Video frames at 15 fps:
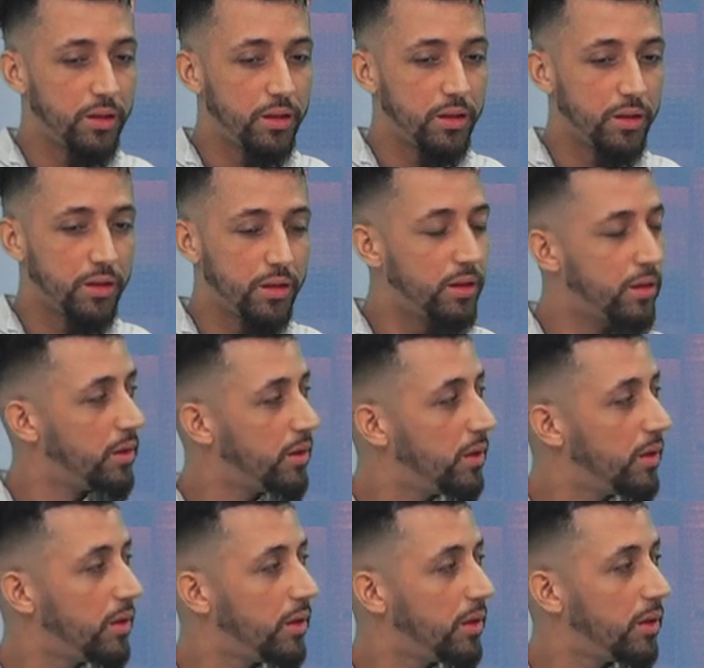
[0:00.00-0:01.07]

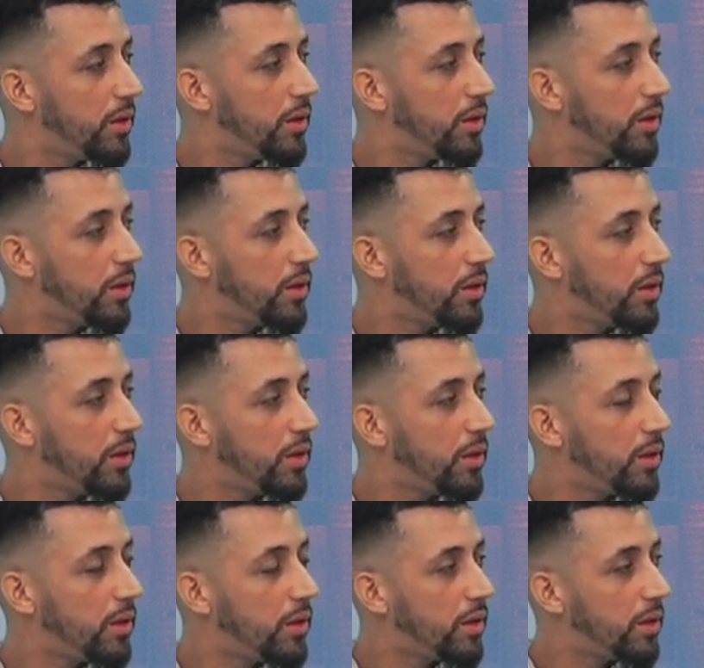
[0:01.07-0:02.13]

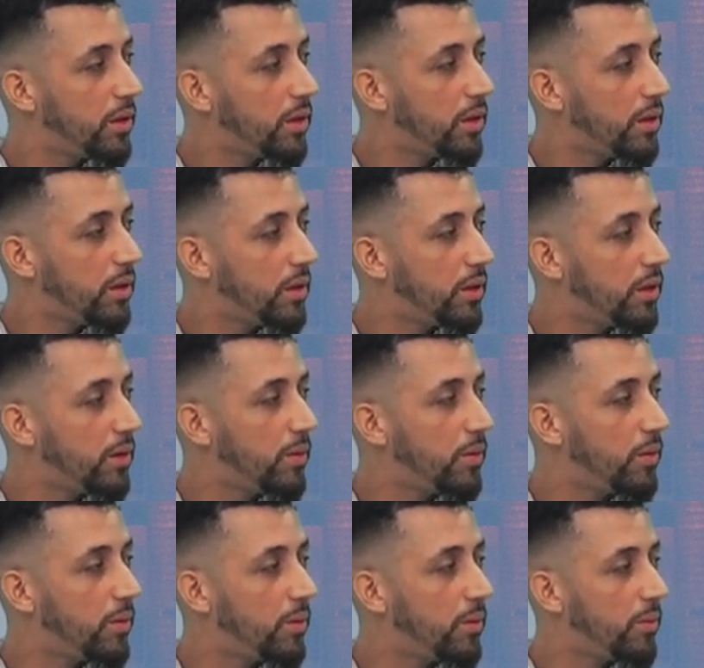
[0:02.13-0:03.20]

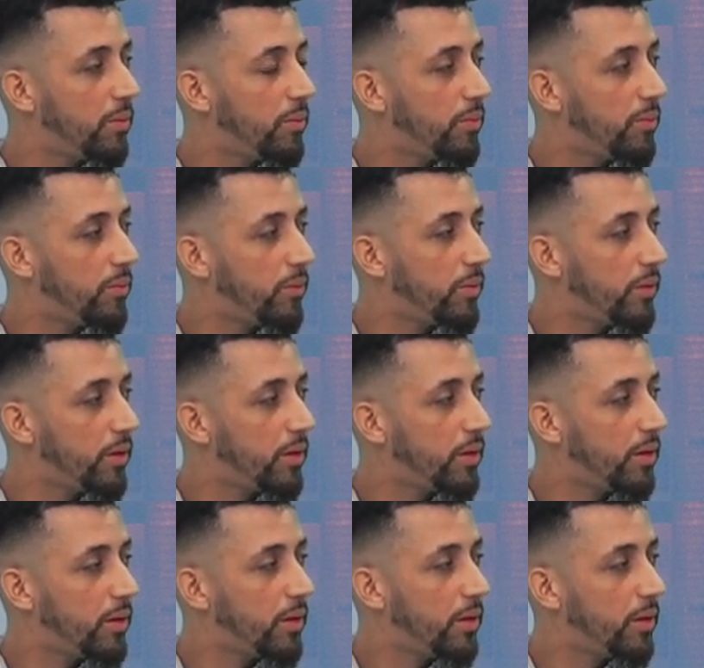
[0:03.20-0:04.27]

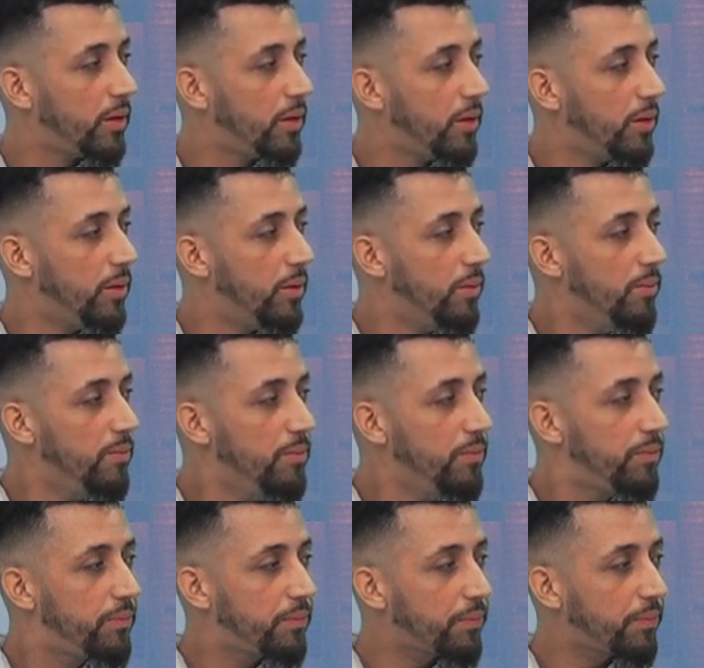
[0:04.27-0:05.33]

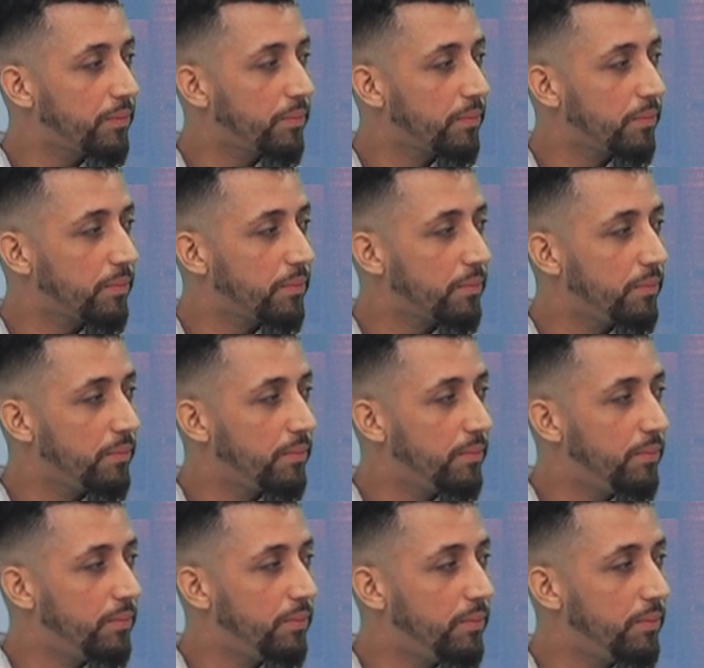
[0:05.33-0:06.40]

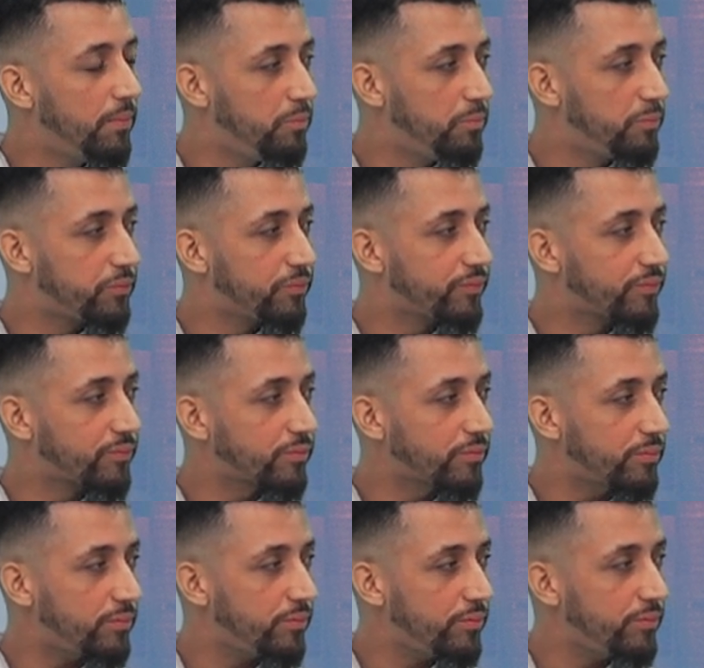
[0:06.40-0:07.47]

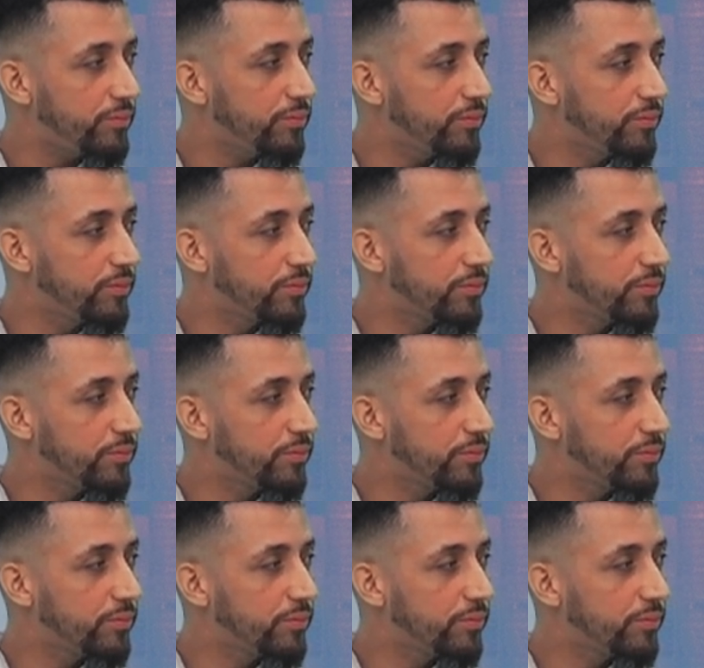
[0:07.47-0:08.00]
No words are spoken by the person on screen.